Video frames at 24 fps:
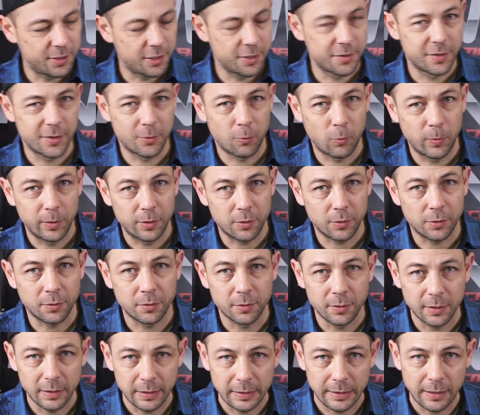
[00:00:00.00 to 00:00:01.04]
because it
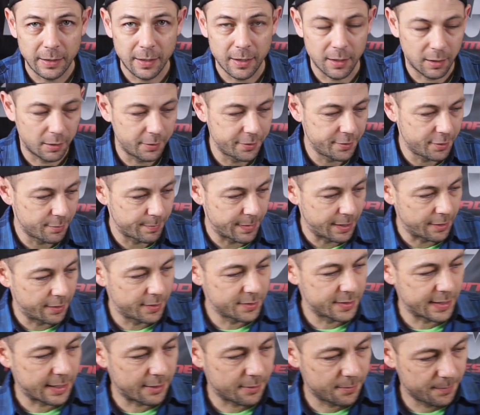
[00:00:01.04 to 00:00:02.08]
will clean your
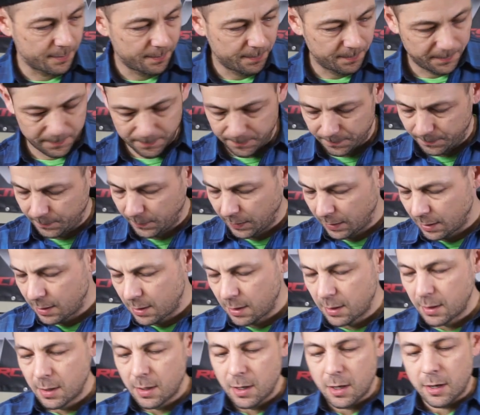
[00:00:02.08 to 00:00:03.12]
bearings out.
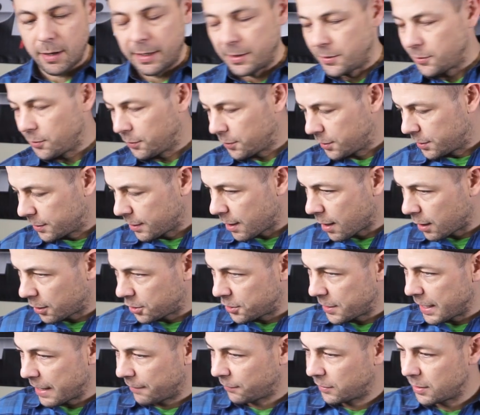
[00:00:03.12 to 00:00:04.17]
All right, so the stock
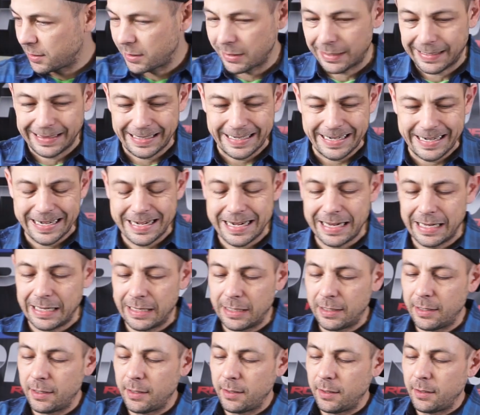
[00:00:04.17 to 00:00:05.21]
shaft is clean,
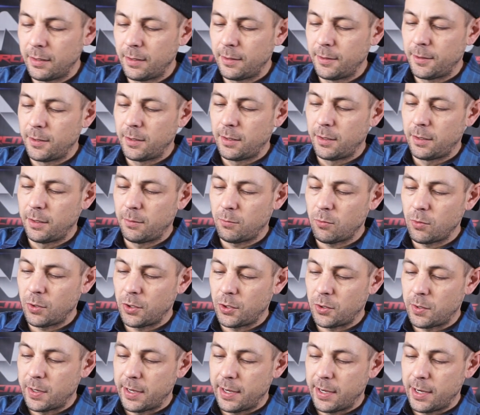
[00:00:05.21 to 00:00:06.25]
and we'll
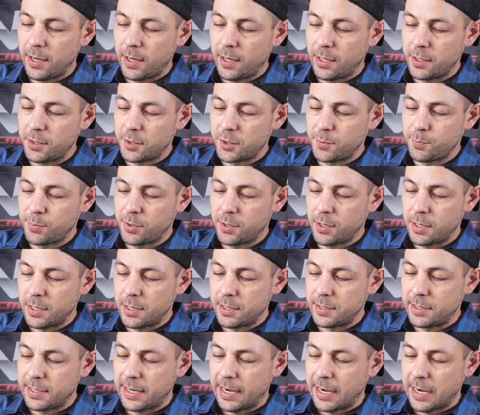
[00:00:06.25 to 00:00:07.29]
go ahead and just put a
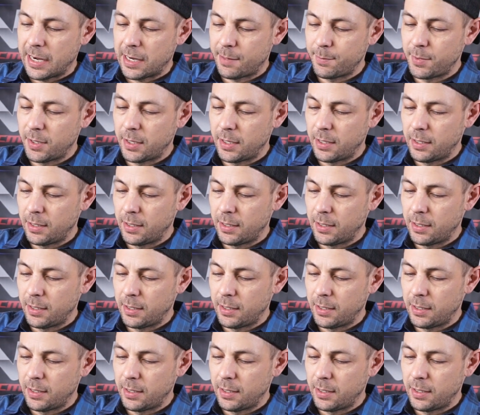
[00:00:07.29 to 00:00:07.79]
dab